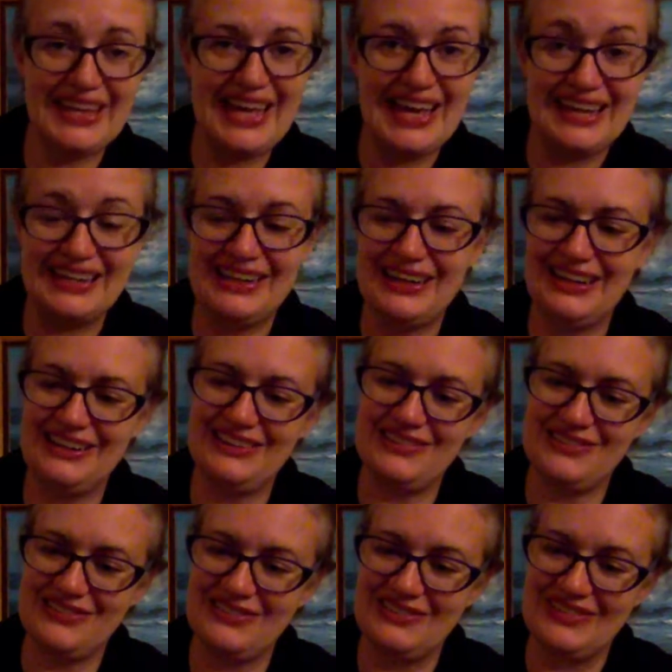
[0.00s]
egg,
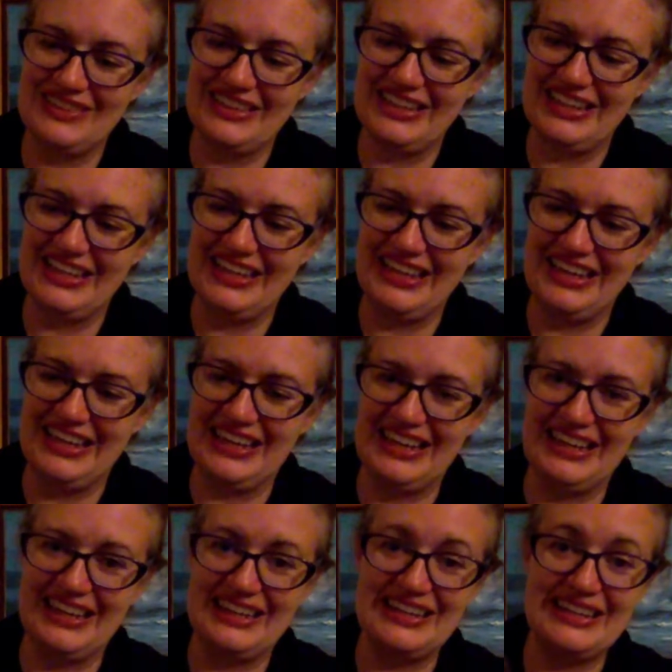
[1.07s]

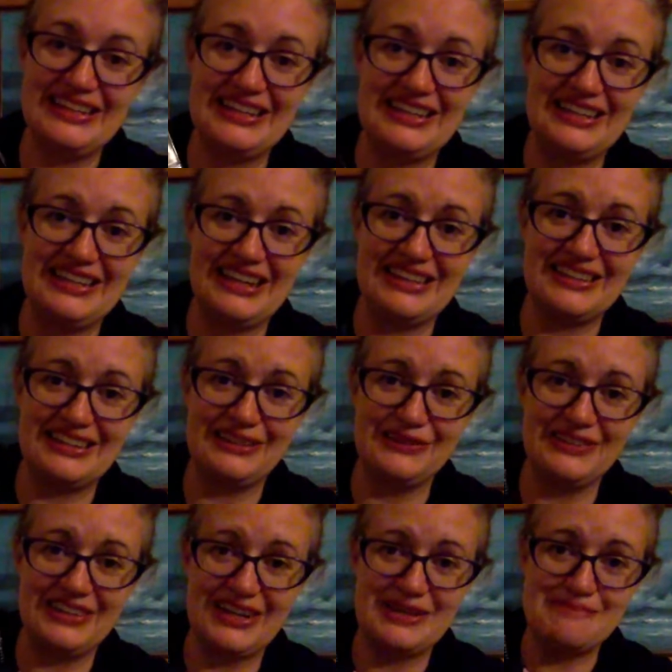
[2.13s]
and I think
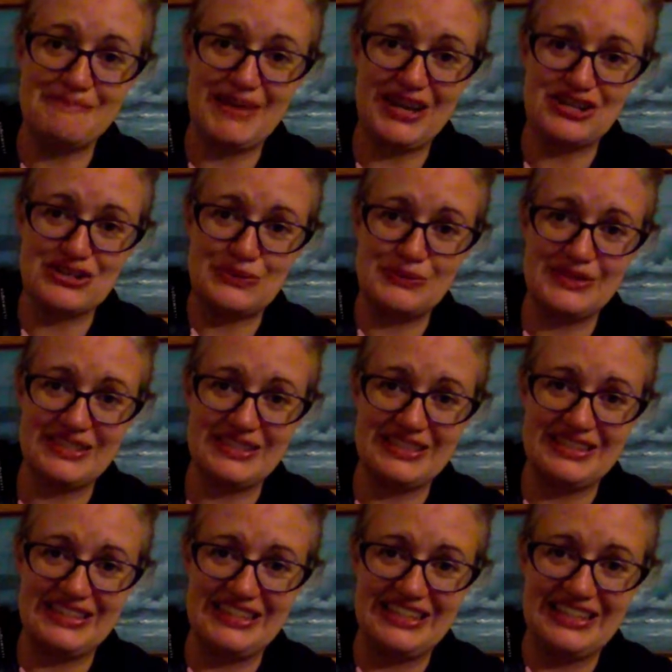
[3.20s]
it'll kind of match with
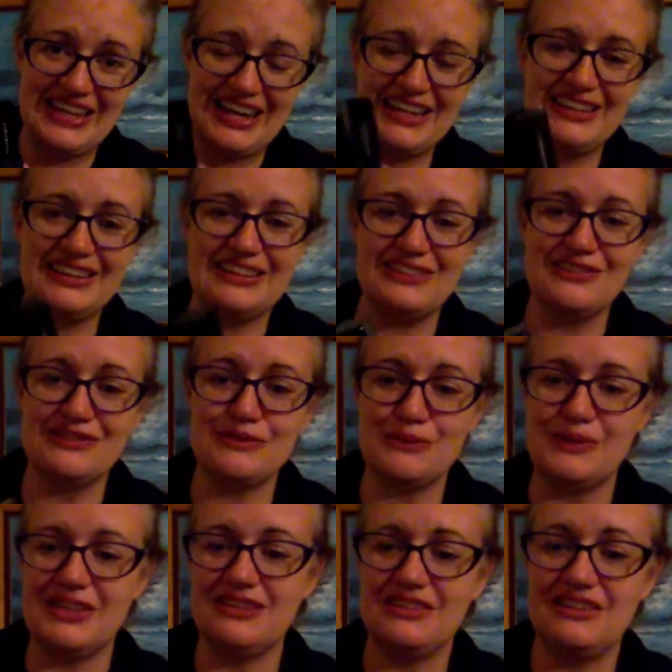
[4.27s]
the highlighter as
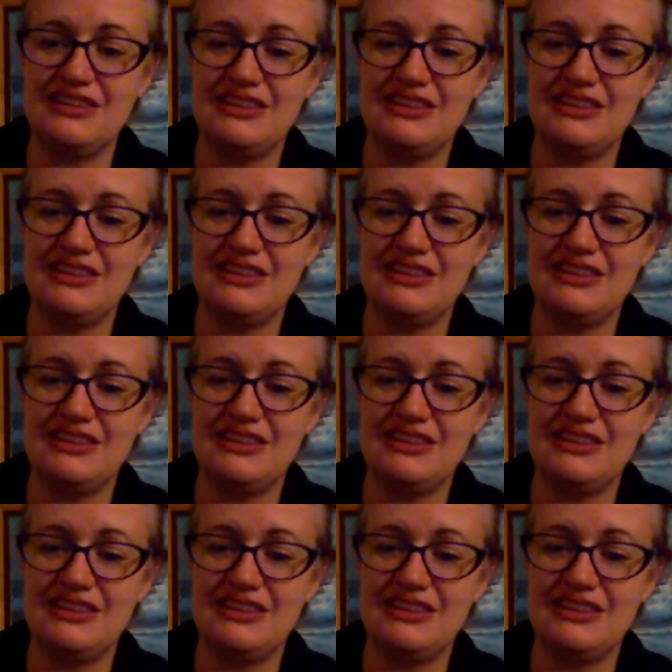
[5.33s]
well.